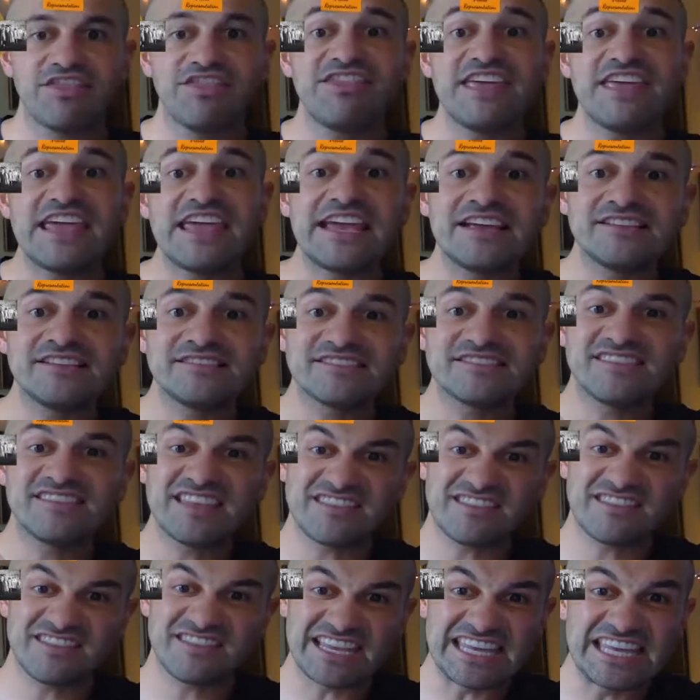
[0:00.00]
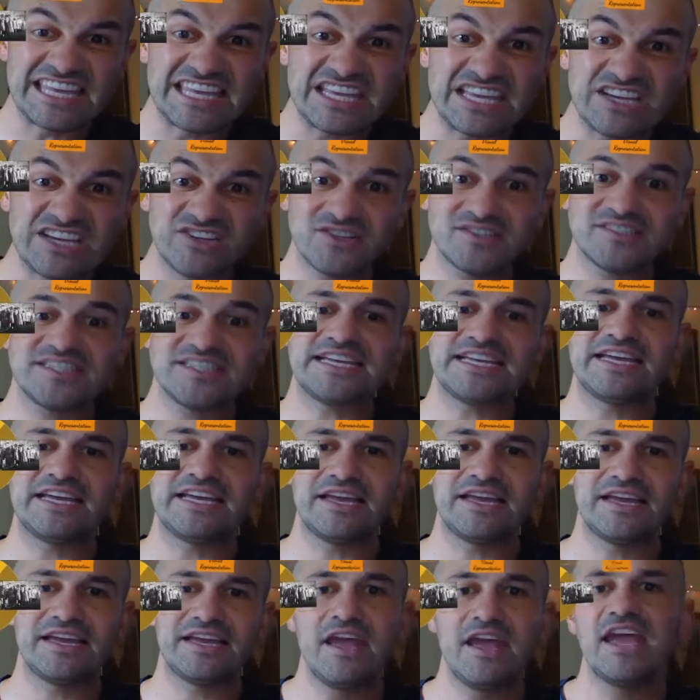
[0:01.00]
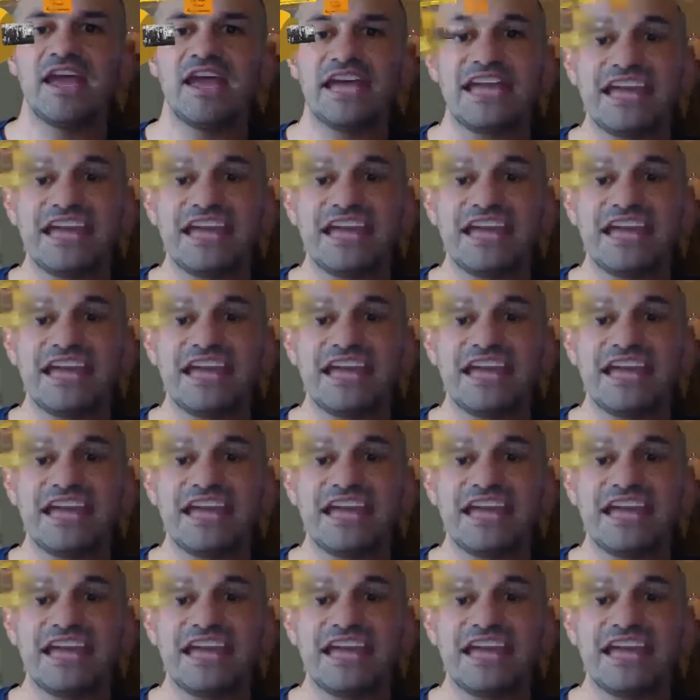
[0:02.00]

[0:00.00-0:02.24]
the things that the gilding